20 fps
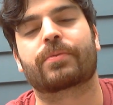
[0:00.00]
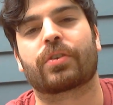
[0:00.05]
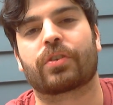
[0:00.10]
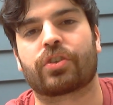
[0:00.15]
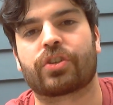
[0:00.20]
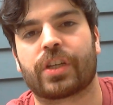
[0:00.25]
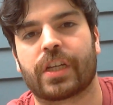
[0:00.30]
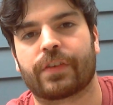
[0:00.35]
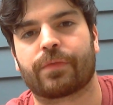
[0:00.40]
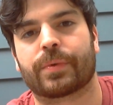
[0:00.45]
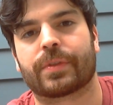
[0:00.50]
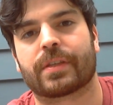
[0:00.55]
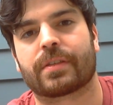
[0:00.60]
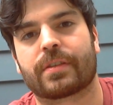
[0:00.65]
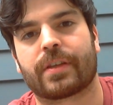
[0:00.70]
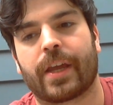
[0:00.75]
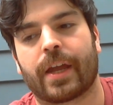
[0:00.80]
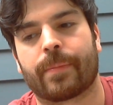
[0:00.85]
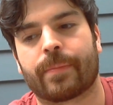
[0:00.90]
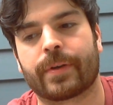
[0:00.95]
achieve with
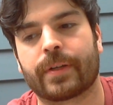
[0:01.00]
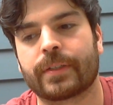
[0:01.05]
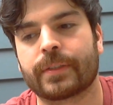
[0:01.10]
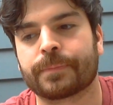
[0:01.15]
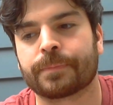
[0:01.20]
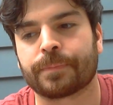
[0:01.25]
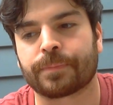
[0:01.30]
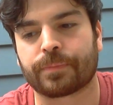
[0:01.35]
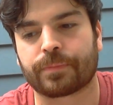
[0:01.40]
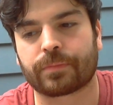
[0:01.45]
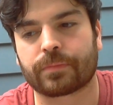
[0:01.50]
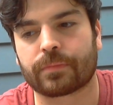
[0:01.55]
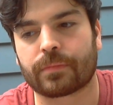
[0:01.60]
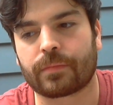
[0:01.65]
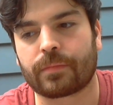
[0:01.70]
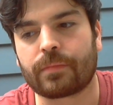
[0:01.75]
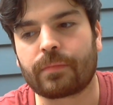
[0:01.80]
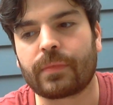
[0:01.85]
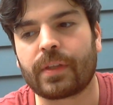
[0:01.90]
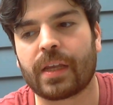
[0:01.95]
this camera,
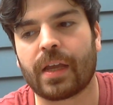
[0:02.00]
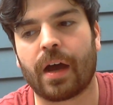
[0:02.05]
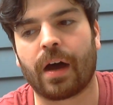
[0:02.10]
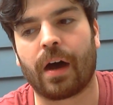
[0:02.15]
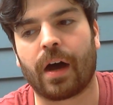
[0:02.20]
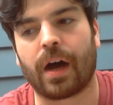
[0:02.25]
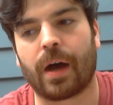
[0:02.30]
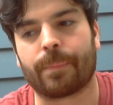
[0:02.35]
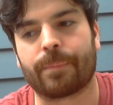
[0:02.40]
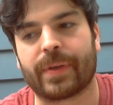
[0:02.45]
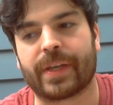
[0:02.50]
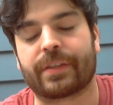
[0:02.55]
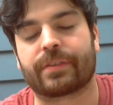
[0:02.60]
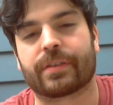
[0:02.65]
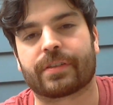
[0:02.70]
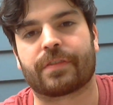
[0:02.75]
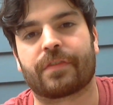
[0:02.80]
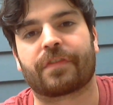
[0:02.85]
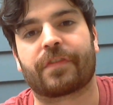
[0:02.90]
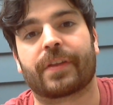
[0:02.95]
it
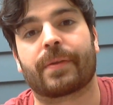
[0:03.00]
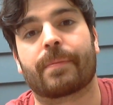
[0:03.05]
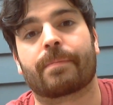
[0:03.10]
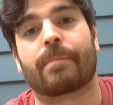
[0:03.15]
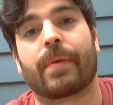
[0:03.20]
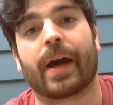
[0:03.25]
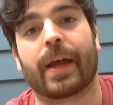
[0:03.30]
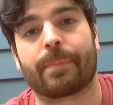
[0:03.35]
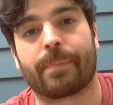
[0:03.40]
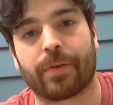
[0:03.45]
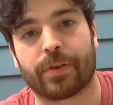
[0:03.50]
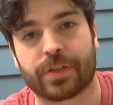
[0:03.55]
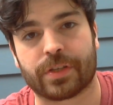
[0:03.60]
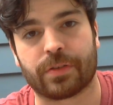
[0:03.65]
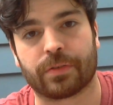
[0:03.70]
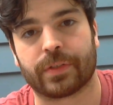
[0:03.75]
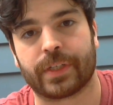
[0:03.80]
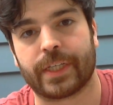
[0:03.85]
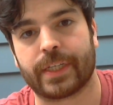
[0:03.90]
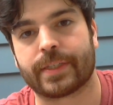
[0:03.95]
doesn't fit my
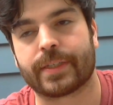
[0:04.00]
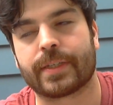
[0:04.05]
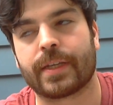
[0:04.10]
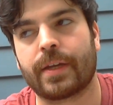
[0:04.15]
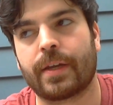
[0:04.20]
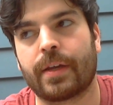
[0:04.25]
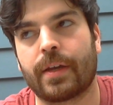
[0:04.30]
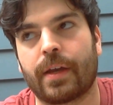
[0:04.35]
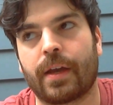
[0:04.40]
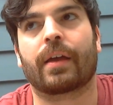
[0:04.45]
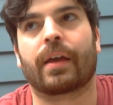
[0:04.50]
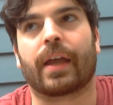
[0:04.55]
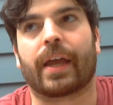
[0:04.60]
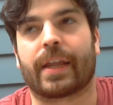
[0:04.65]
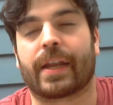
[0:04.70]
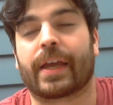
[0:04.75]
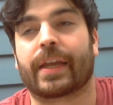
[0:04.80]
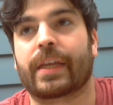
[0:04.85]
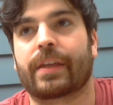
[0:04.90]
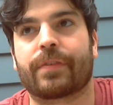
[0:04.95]
personal needs.
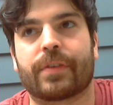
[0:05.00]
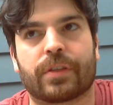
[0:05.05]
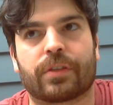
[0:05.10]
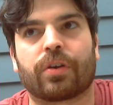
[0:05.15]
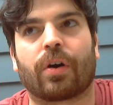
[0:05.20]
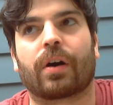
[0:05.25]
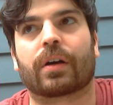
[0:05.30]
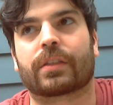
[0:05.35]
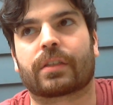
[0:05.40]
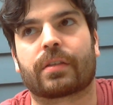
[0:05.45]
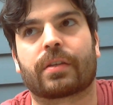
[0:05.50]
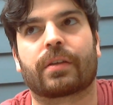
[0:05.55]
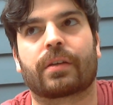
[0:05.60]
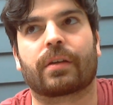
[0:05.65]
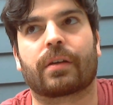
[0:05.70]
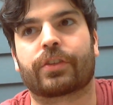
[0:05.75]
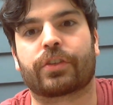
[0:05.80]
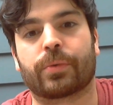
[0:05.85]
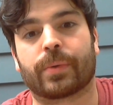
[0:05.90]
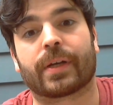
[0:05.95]
And I even talked
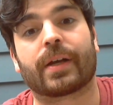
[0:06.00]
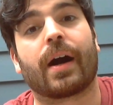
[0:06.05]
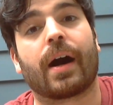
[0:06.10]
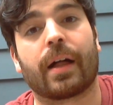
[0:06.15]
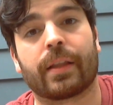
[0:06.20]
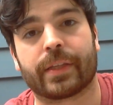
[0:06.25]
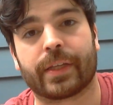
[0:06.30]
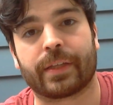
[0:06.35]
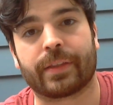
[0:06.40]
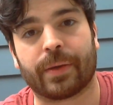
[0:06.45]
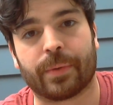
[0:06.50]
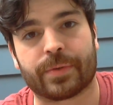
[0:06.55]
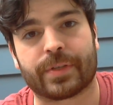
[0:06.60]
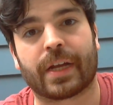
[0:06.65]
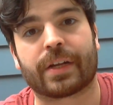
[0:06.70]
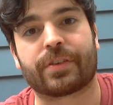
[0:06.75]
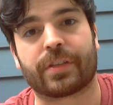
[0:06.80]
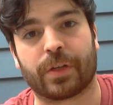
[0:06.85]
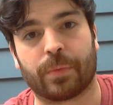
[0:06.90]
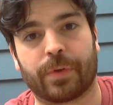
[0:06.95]
to a colleague that was
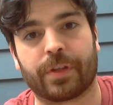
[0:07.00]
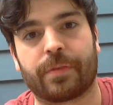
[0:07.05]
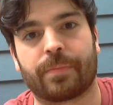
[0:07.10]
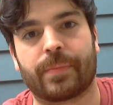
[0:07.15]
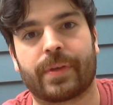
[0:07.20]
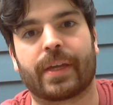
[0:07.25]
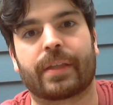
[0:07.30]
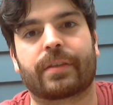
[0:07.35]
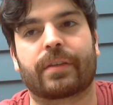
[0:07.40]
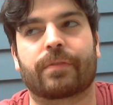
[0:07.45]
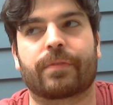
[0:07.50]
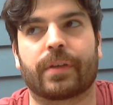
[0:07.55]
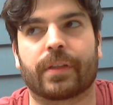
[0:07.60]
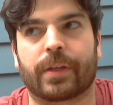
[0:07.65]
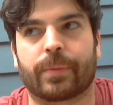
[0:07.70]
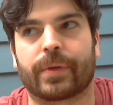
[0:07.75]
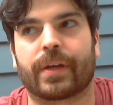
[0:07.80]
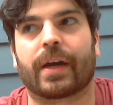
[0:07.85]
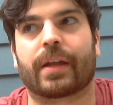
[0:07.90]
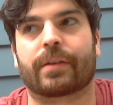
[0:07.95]
actually with me at the
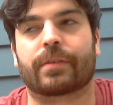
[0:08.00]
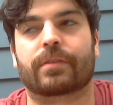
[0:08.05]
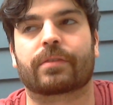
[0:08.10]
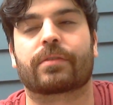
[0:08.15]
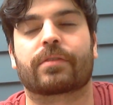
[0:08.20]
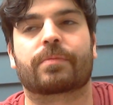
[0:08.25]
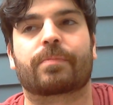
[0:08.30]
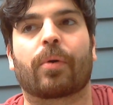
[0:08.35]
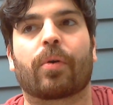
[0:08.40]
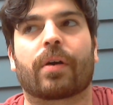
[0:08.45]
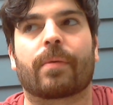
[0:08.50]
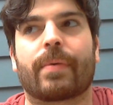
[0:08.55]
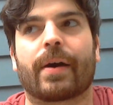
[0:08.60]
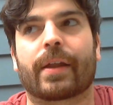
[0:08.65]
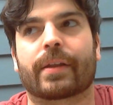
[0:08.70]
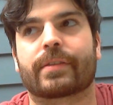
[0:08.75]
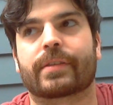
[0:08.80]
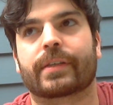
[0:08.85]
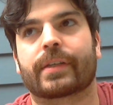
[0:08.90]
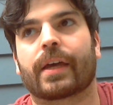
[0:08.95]
unveiling. We kind of spoke
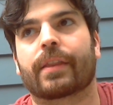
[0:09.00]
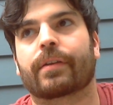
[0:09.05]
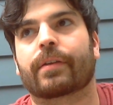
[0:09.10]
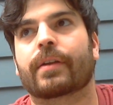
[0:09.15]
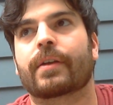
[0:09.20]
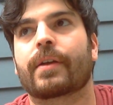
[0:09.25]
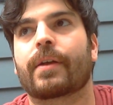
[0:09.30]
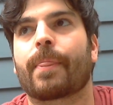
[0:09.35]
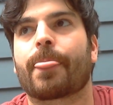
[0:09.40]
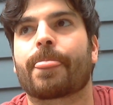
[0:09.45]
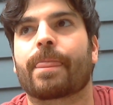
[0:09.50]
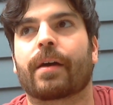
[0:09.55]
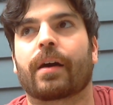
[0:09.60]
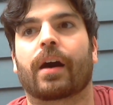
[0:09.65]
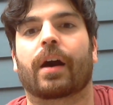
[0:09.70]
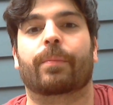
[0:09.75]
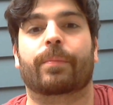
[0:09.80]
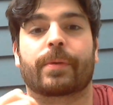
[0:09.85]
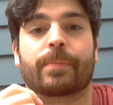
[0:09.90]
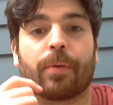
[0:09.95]
about it together.
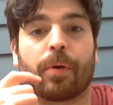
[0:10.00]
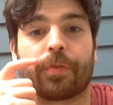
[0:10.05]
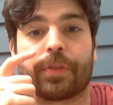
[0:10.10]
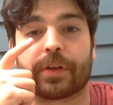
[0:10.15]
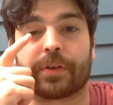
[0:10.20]
We both